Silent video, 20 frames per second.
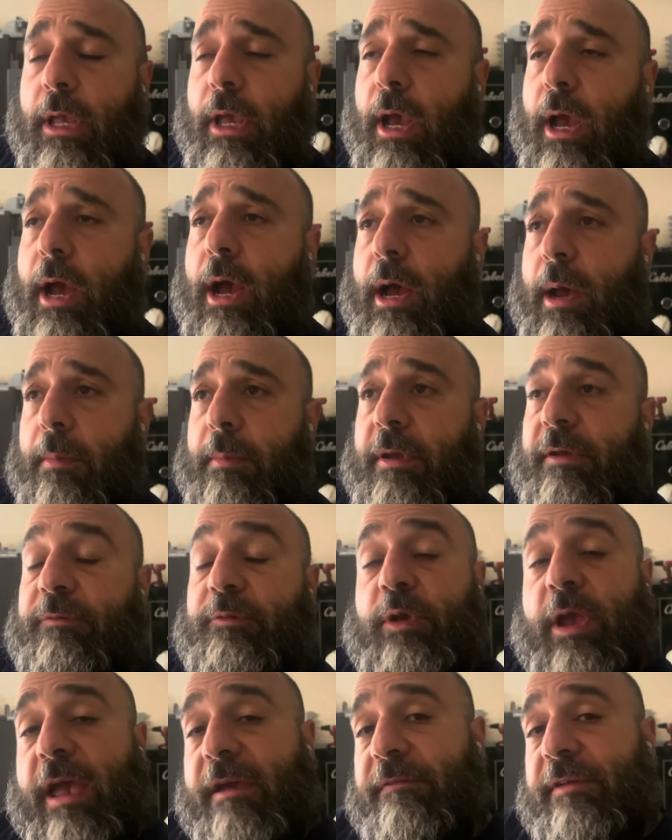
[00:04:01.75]
Um, if
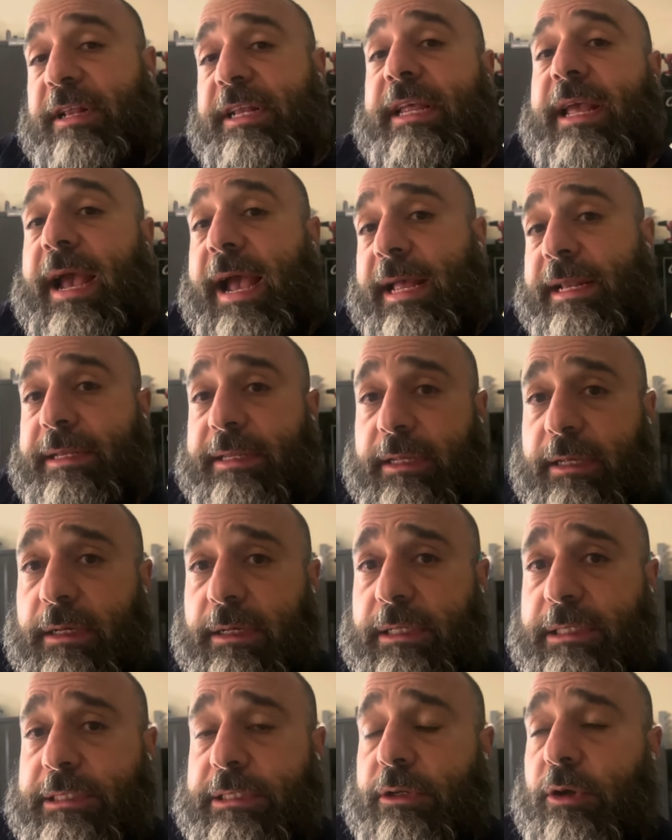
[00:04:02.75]
you have any
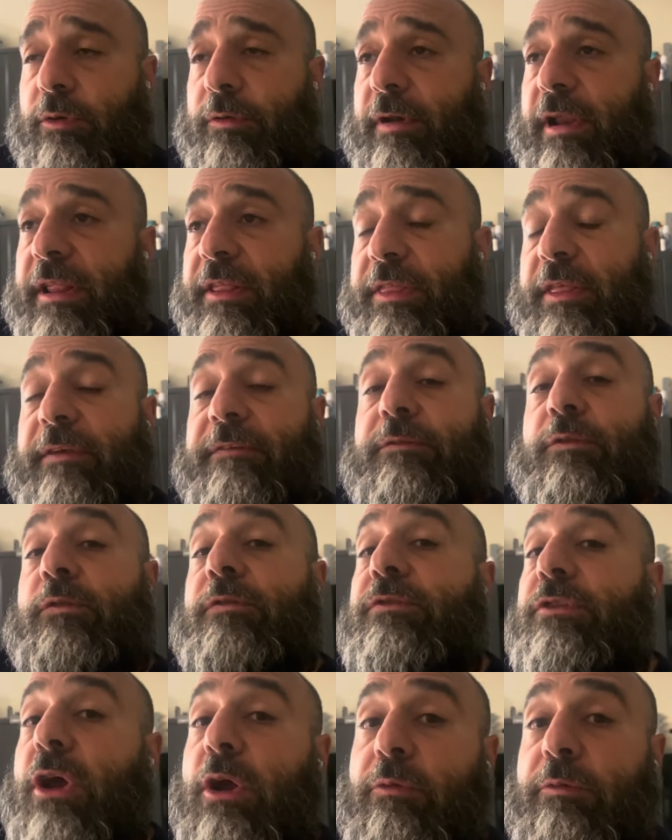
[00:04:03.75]
ideas or anything you've
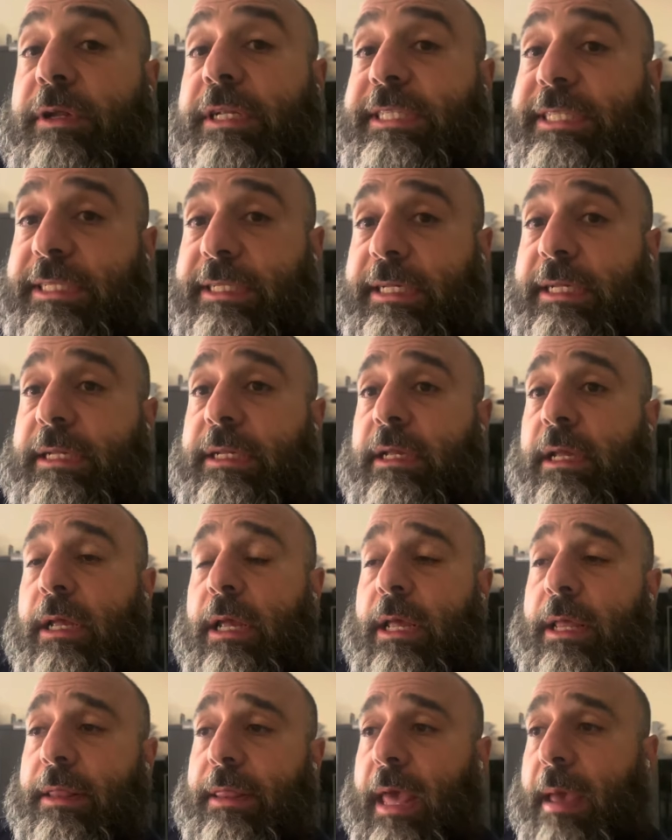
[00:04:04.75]
done recently
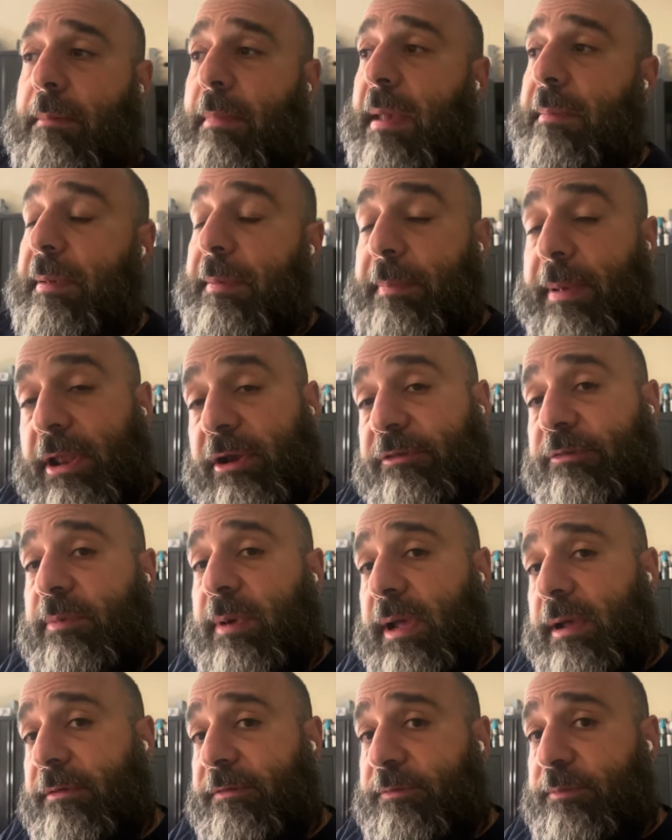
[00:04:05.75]
that might be better
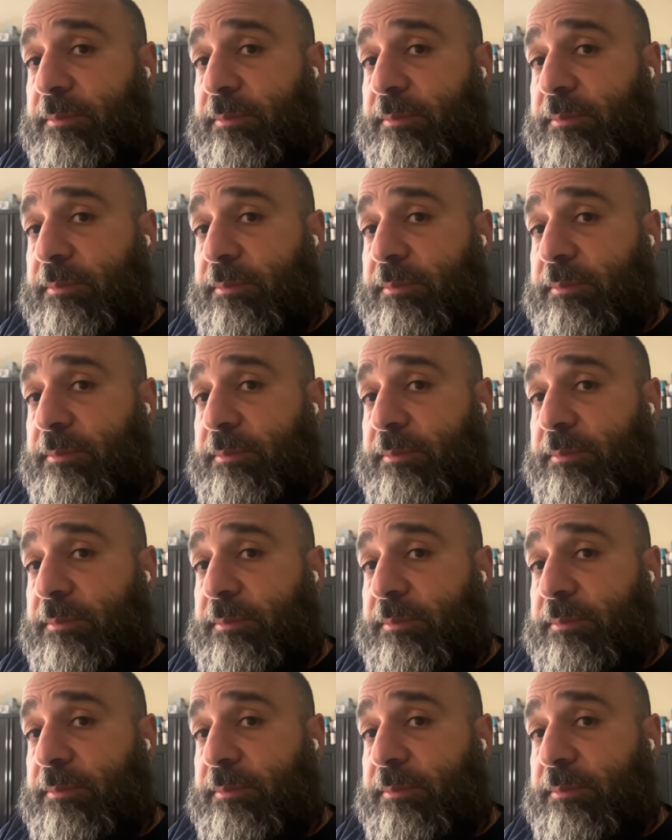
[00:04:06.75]
my,